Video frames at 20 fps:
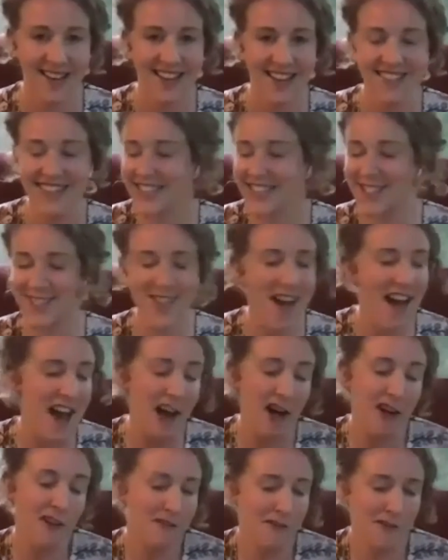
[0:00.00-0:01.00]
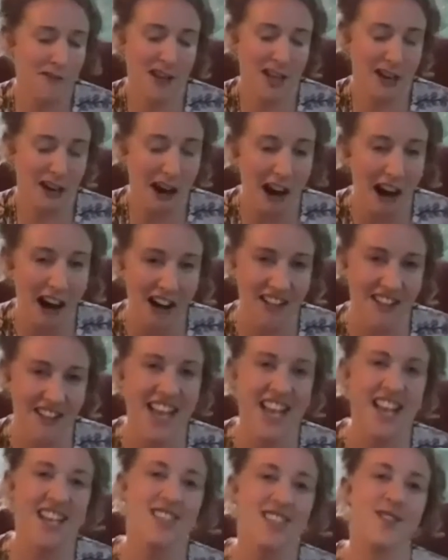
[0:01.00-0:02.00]
That's not helpful at all.
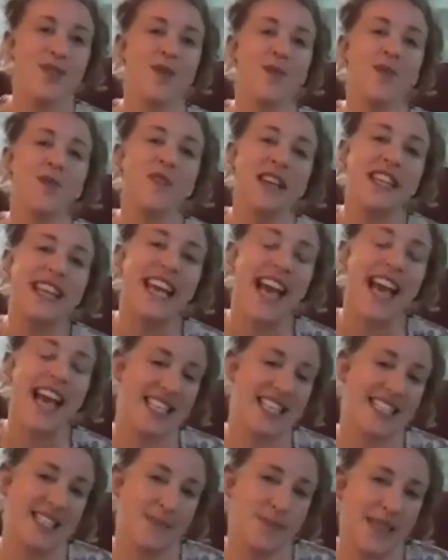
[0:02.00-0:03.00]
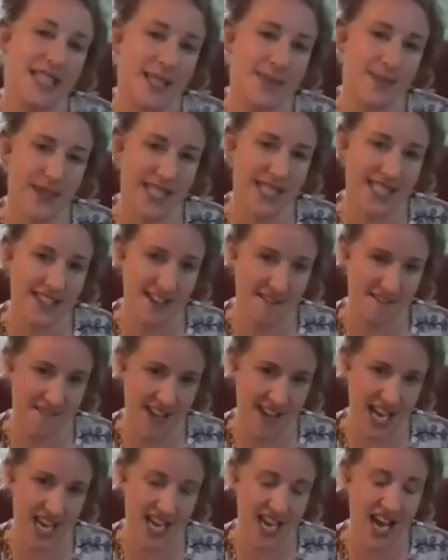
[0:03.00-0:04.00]
So it really has to be specific.